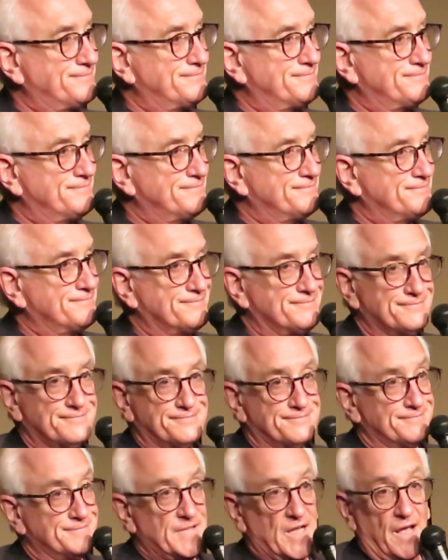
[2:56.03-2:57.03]

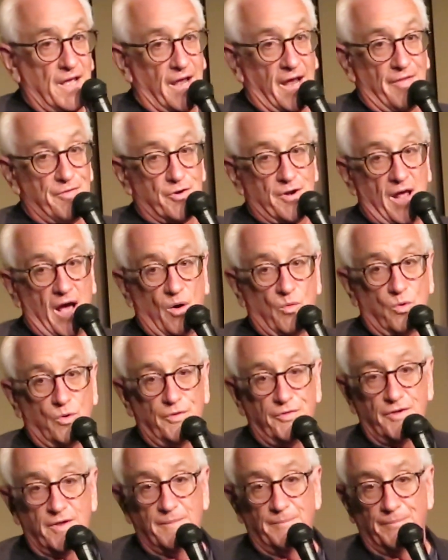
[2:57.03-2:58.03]
And they're not
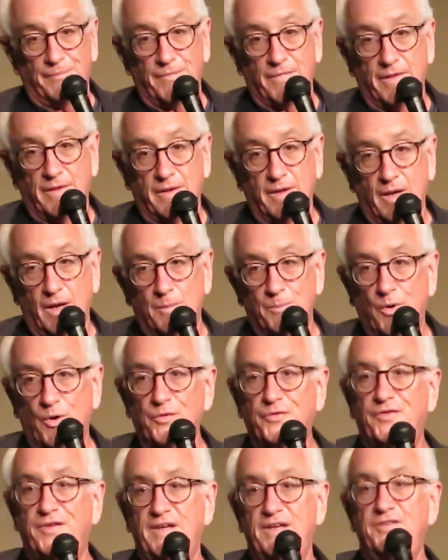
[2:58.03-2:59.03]
worth it.
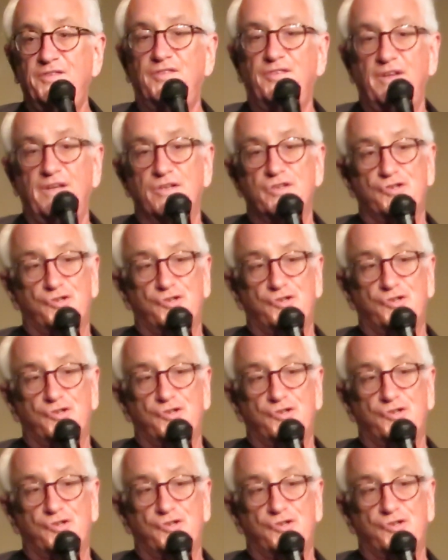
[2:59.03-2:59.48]
Both D.C.